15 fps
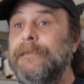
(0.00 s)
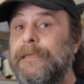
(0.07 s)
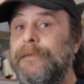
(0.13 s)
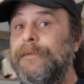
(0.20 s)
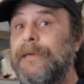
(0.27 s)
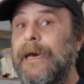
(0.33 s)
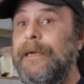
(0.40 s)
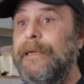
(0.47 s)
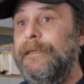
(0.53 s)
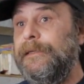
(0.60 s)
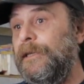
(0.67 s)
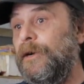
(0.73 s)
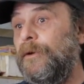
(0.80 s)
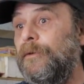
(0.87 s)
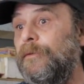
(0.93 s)
You've got
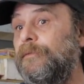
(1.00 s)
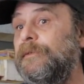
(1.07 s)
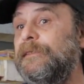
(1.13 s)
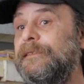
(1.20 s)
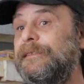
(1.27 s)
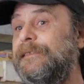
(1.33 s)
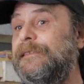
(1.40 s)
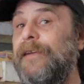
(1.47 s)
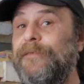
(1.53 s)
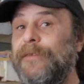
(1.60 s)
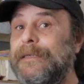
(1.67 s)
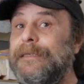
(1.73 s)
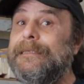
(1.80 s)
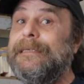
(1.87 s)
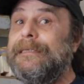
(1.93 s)
it, you know, set
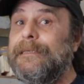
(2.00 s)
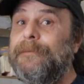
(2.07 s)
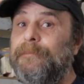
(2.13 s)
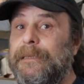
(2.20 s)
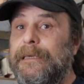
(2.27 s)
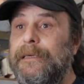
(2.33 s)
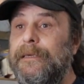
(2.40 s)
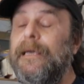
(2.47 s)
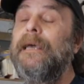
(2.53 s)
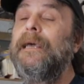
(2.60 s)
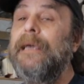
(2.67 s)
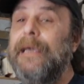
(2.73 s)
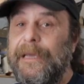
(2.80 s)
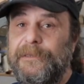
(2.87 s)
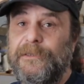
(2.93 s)
for lean and mean.
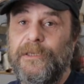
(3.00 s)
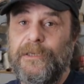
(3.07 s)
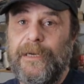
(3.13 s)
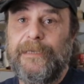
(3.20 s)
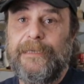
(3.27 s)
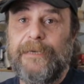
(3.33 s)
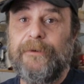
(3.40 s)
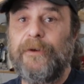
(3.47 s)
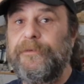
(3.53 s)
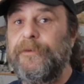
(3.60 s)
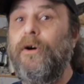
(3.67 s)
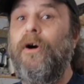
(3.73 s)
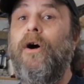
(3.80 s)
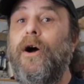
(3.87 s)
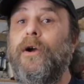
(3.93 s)
It's a good idea
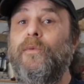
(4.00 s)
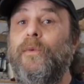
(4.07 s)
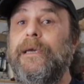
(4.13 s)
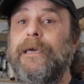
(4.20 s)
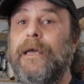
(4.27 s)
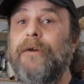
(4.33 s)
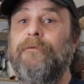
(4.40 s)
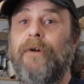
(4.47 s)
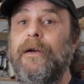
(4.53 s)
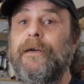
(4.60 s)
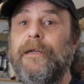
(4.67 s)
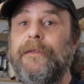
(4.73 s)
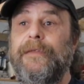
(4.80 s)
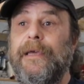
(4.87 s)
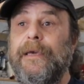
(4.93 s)
after a hard weekend of
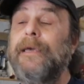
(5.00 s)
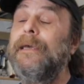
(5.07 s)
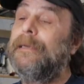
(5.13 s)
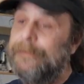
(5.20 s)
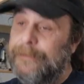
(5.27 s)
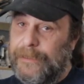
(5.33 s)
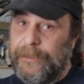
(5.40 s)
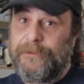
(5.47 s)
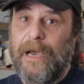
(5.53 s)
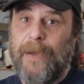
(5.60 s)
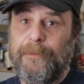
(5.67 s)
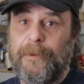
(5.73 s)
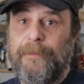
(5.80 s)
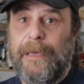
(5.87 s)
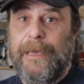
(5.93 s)
running a thing, you
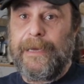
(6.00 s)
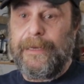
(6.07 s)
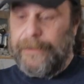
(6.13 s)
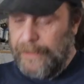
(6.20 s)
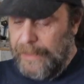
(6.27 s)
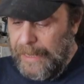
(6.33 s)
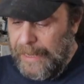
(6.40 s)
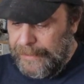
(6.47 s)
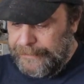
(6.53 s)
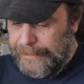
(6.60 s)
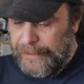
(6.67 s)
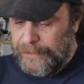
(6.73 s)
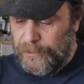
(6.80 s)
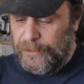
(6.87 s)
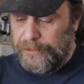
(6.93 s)
drop the pan and
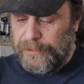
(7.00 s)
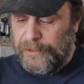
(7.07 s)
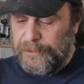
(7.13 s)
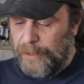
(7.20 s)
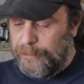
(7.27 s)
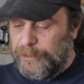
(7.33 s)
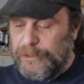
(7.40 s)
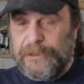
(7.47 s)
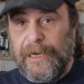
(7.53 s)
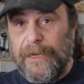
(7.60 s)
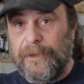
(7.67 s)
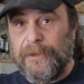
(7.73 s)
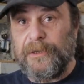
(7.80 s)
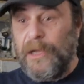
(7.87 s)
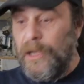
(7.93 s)
take a look at those upper
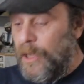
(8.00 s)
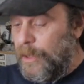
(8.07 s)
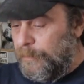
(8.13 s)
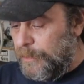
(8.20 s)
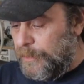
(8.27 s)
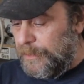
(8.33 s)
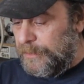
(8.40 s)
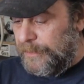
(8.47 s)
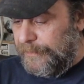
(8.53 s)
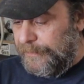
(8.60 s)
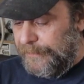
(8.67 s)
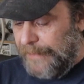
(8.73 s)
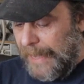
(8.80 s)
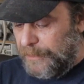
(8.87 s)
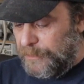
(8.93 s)
shells because
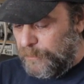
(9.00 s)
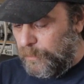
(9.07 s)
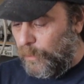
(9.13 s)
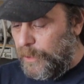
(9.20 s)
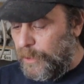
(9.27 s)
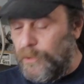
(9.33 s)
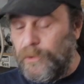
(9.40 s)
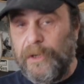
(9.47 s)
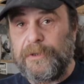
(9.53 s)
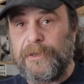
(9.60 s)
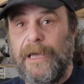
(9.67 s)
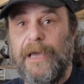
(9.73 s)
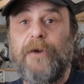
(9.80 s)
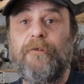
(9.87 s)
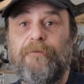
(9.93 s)
that's what it
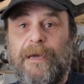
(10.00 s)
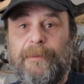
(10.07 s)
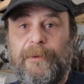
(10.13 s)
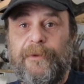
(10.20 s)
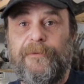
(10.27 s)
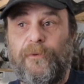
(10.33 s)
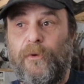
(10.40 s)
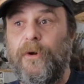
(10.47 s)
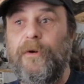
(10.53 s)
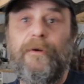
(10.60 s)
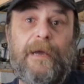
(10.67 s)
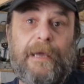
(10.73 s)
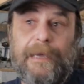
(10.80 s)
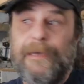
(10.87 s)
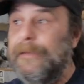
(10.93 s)
looks like right
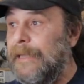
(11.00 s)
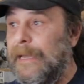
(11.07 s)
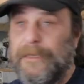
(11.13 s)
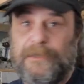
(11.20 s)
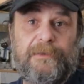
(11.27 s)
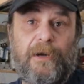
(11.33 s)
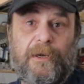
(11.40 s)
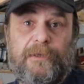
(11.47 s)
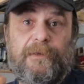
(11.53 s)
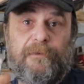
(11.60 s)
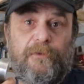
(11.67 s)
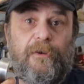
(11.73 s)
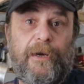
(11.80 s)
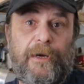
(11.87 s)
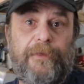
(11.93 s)
before it
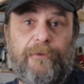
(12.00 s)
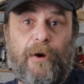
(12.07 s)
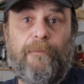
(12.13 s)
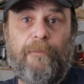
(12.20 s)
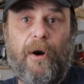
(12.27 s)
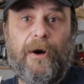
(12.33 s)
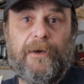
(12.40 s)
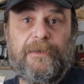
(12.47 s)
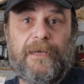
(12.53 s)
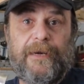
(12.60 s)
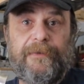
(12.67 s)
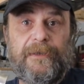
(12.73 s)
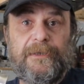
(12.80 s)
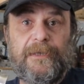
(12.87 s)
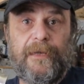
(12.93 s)
starts trying to throw parts
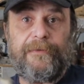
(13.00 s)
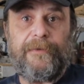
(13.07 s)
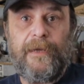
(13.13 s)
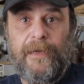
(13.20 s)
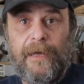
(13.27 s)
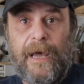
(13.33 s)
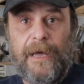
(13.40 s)
out of itself.